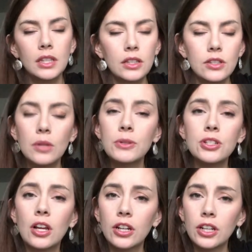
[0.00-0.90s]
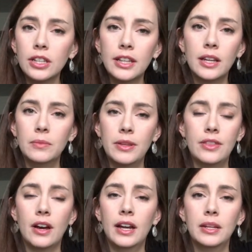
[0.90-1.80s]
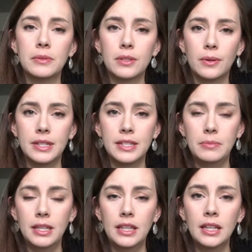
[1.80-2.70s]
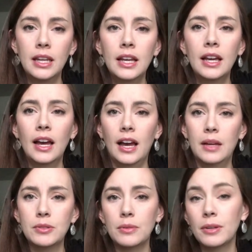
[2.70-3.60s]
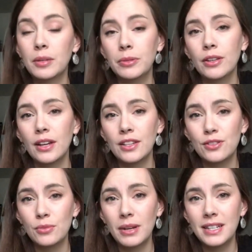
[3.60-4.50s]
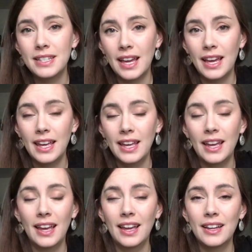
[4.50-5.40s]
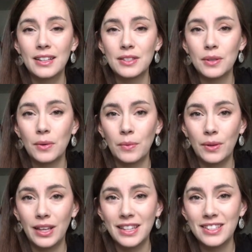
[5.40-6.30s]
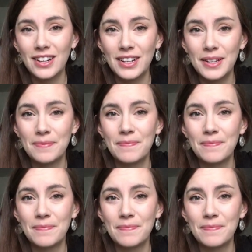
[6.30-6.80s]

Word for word: so much longer than we thought it was going to be. Um, so I'm going to bring you guys through my day and we'll get started.